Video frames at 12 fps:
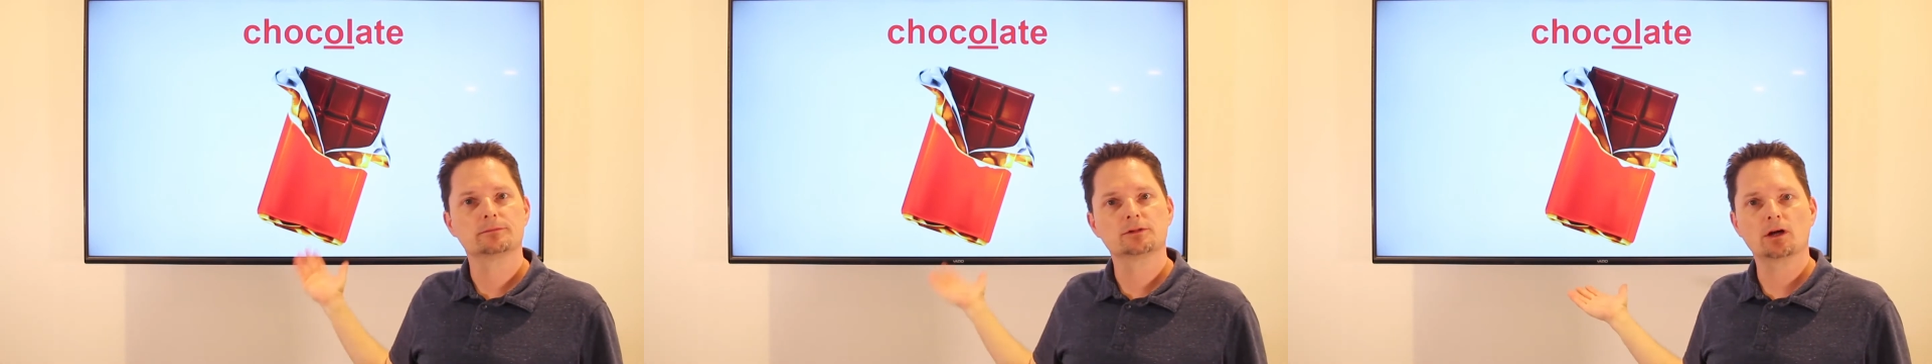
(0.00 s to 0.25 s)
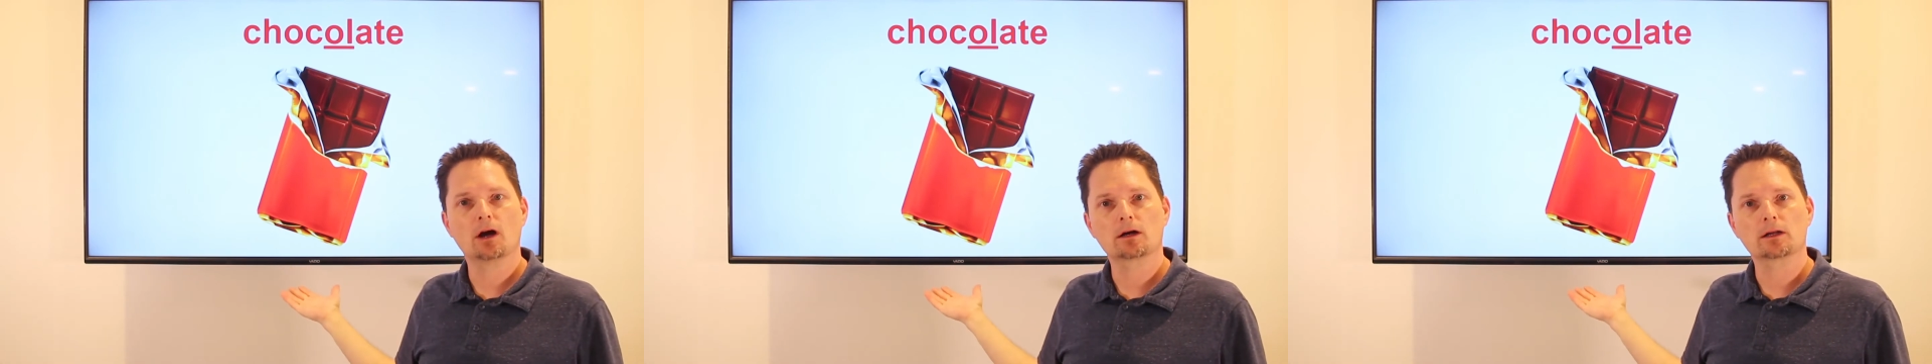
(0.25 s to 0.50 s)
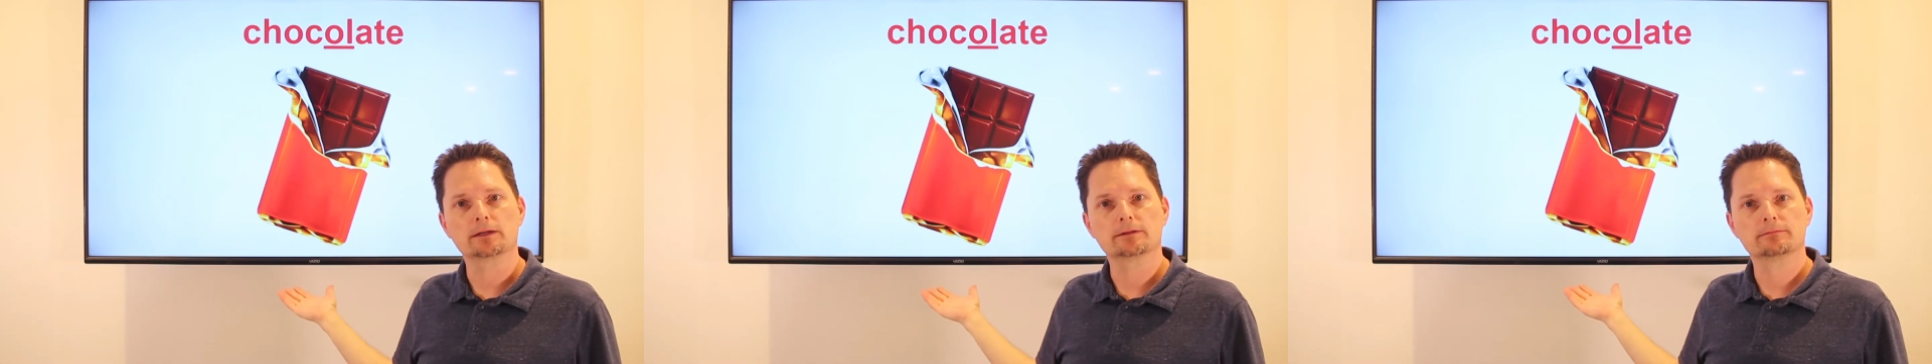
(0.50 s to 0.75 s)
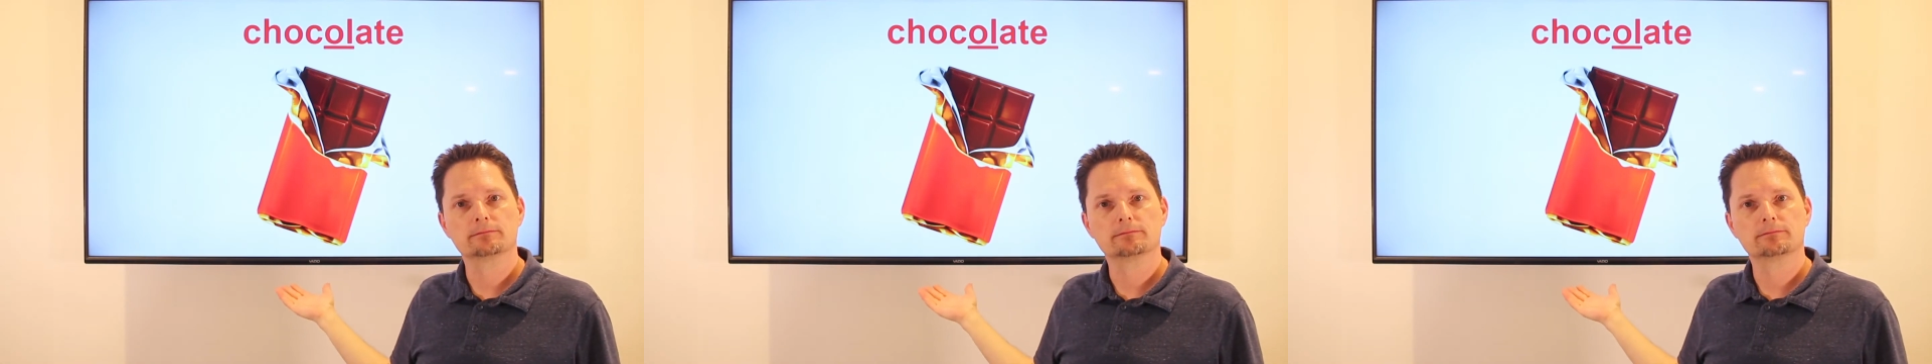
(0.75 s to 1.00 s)
Chocolate.
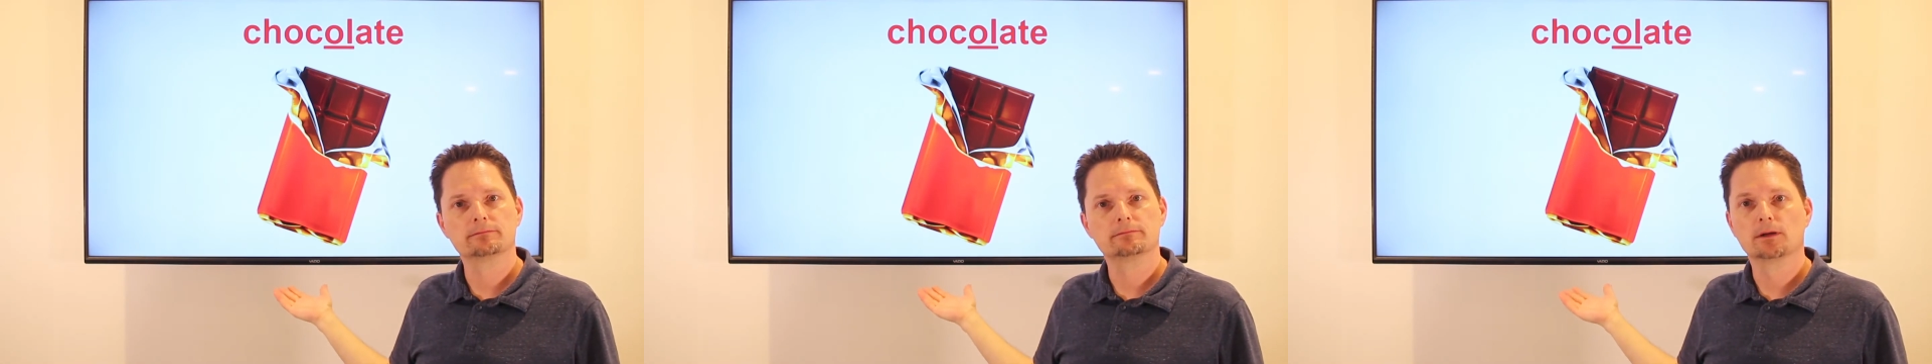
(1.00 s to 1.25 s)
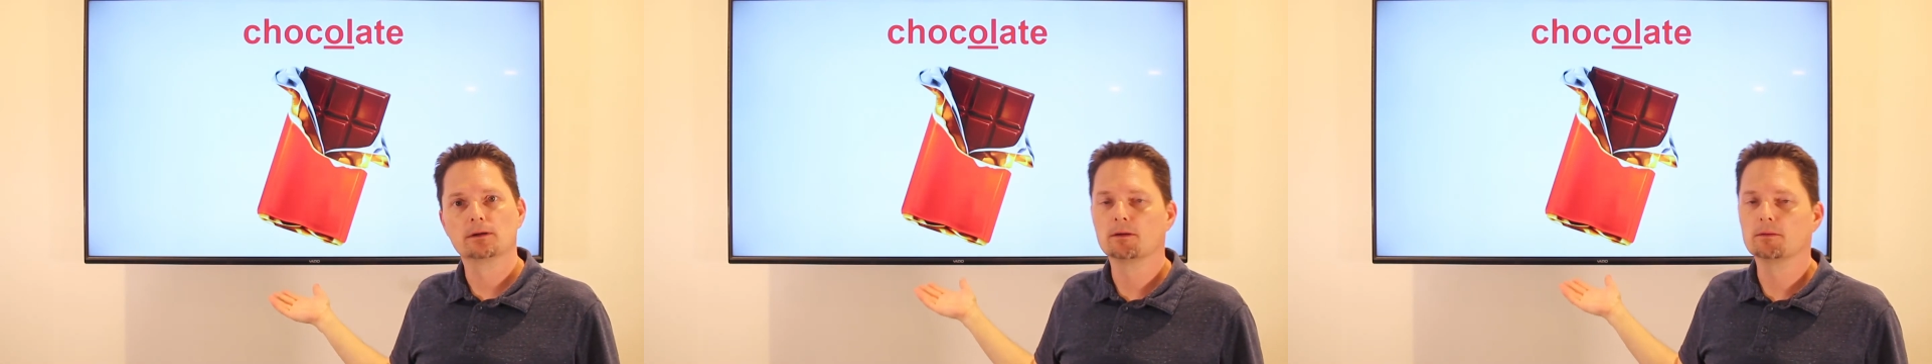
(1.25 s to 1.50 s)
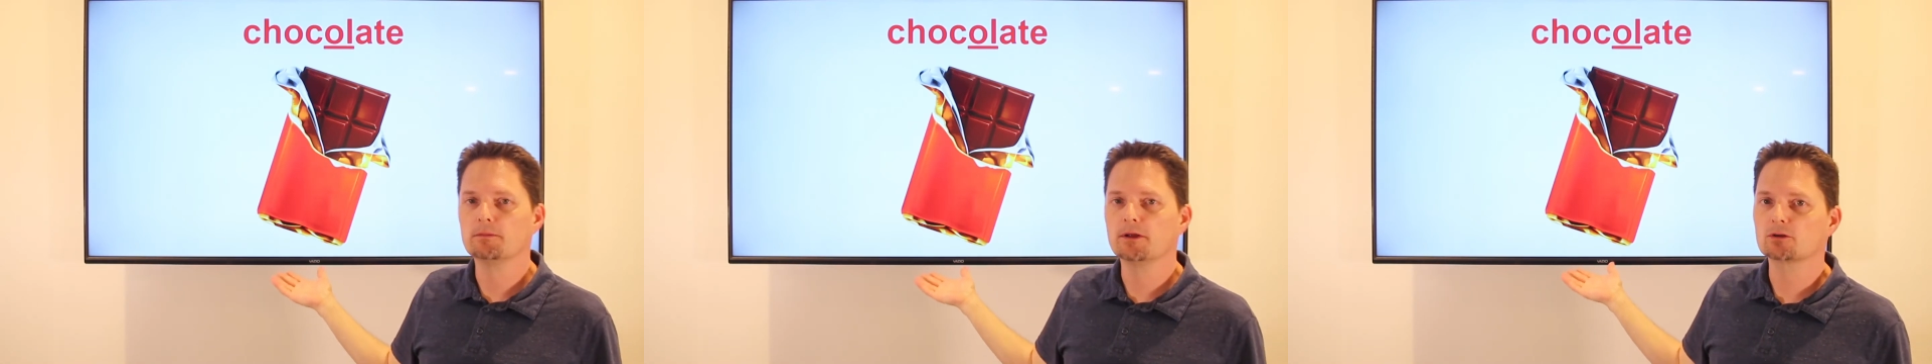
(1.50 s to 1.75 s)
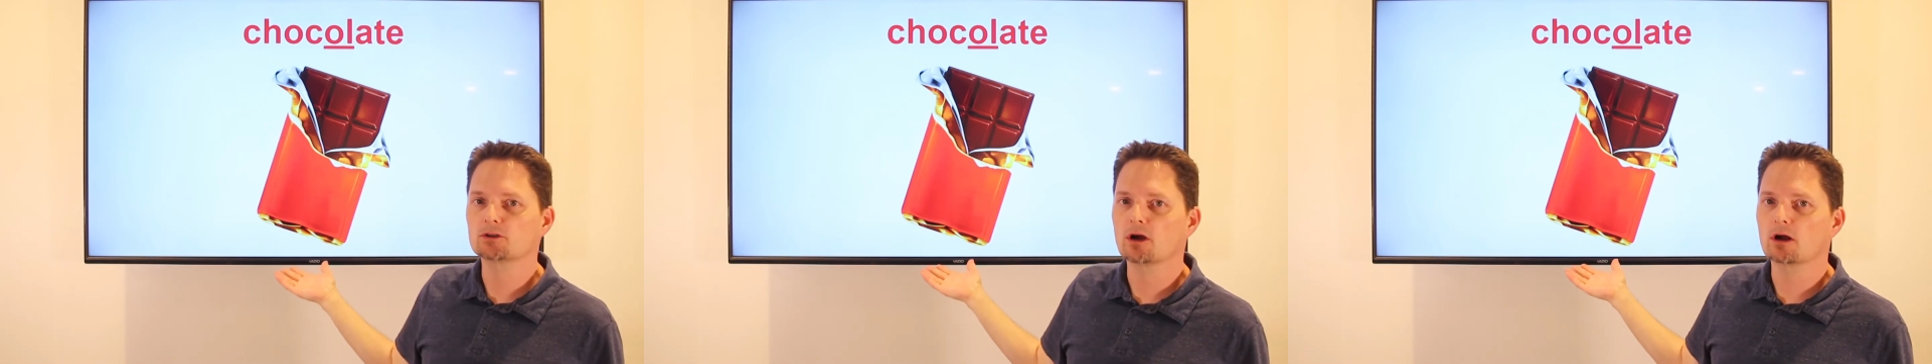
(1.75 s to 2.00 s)

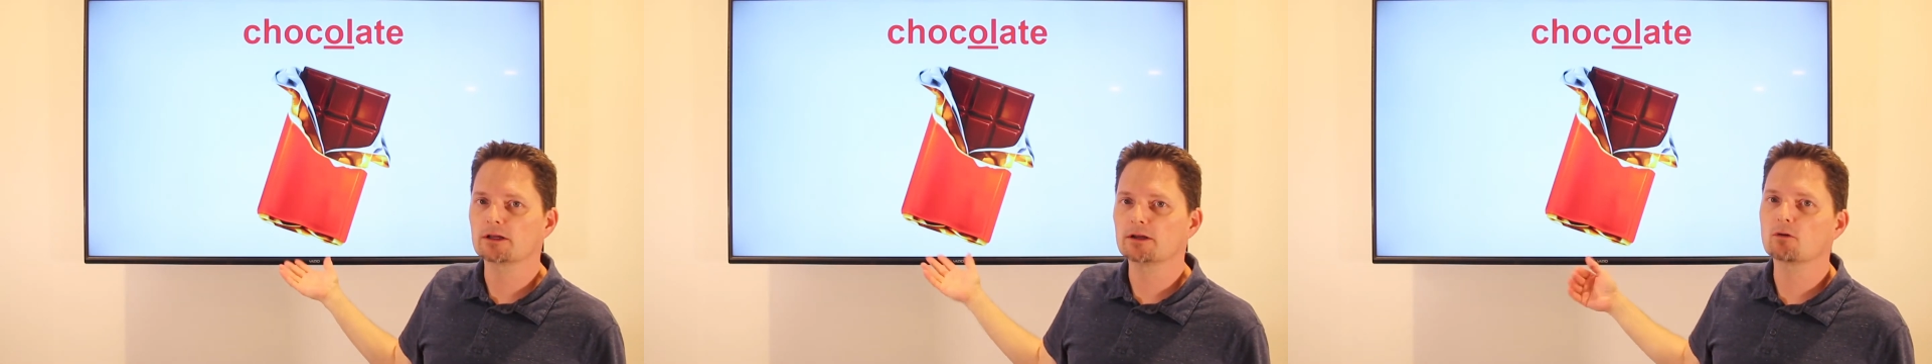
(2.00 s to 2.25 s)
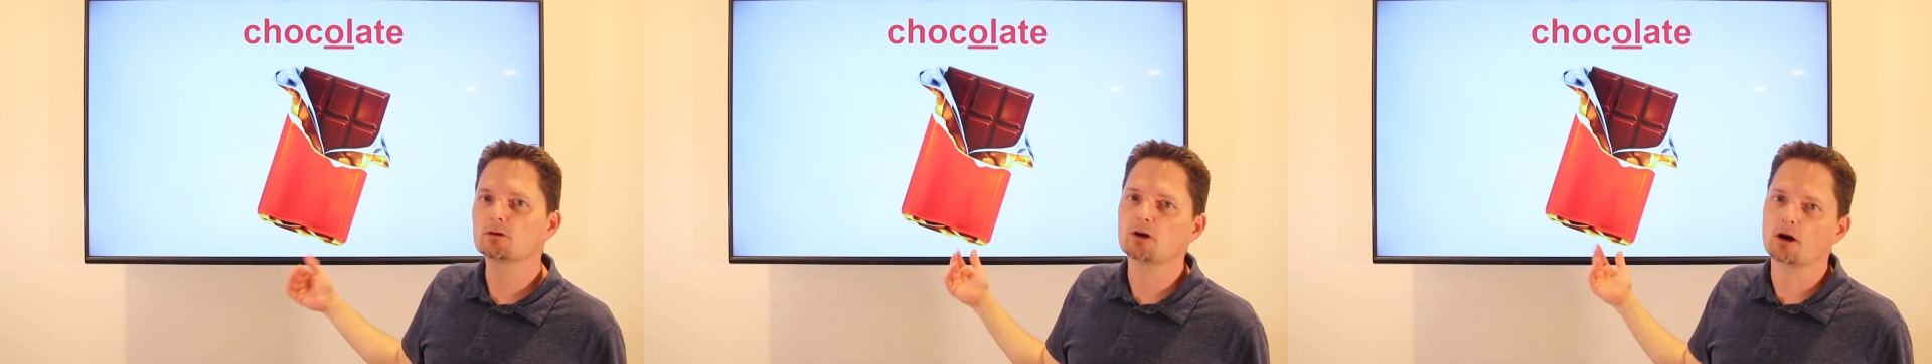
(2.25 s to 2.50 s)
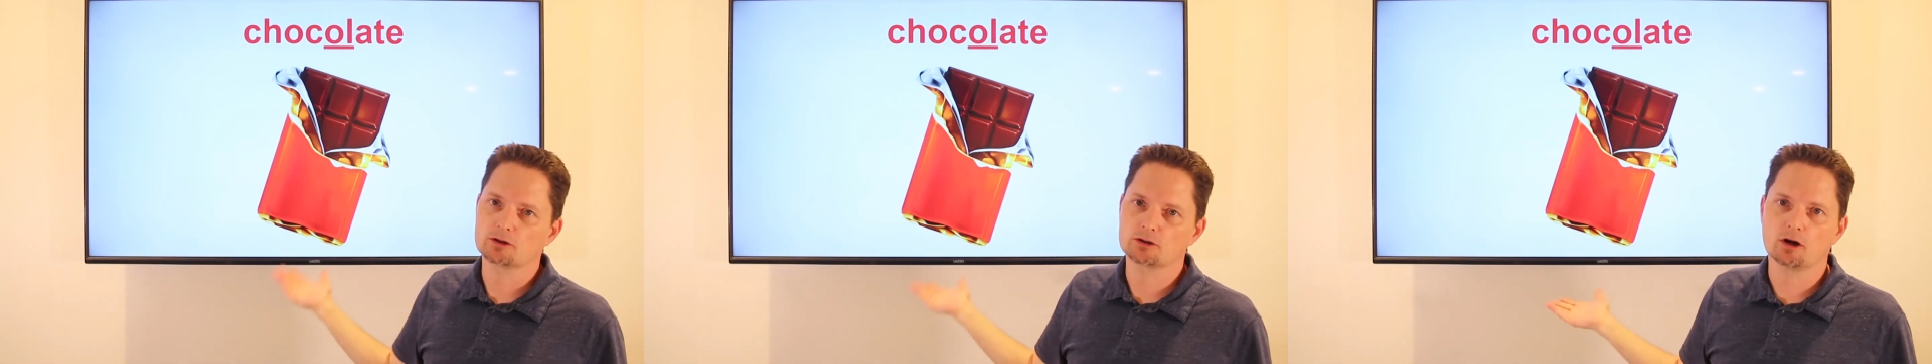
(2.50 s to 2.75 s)
Milk chocolate or dark